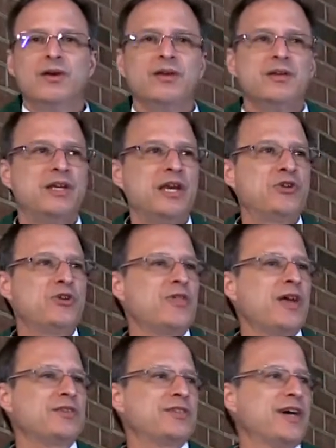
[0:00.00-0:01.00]
"Teacher,"
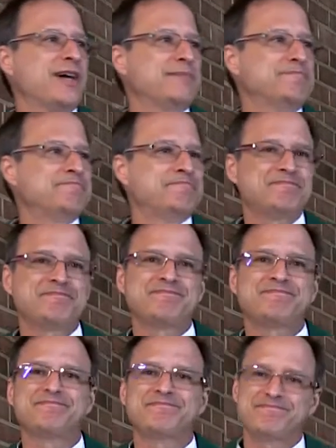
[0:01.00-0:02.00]
they said,
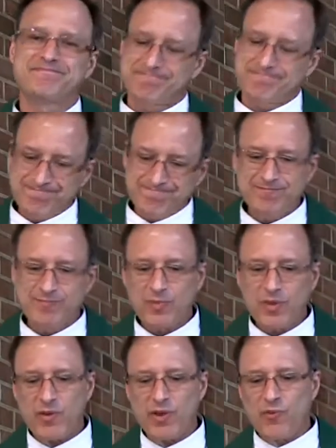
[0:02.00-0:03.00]
"we